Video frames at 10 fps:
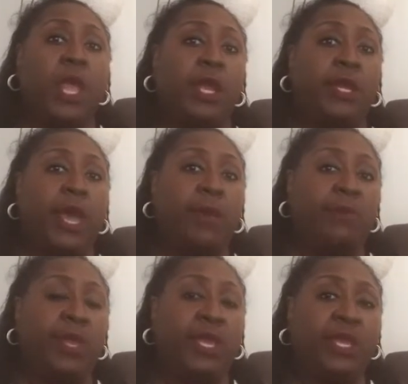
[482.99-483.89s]
not
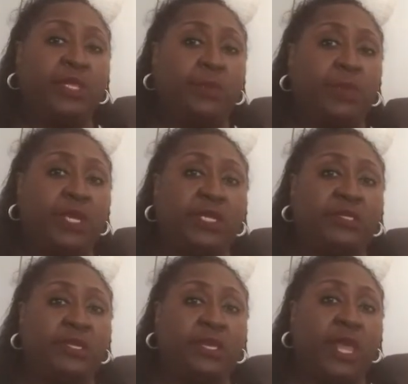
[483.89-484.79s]
being at the
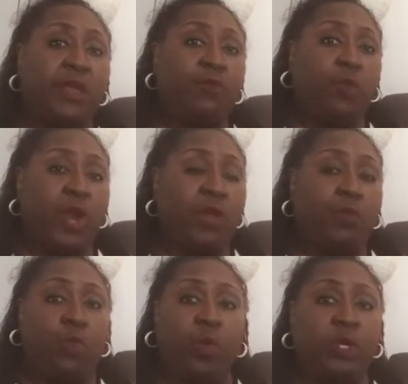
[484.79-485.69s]
place in life where I
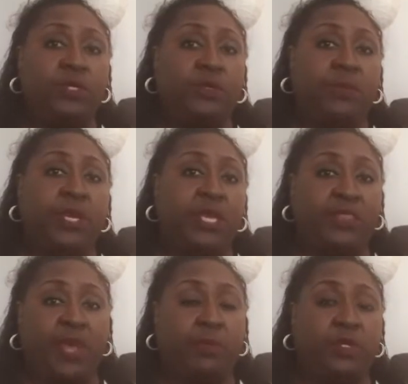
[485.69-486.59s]
wanted to be at
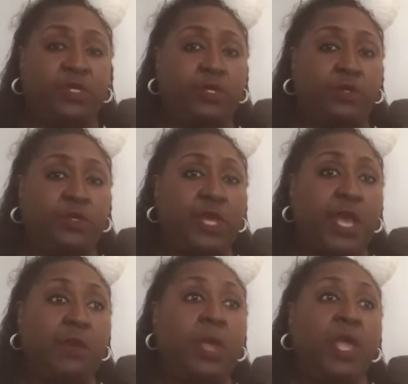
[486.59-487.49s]
that particular
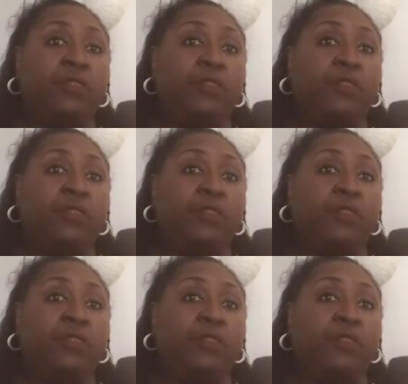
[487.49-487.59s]
time,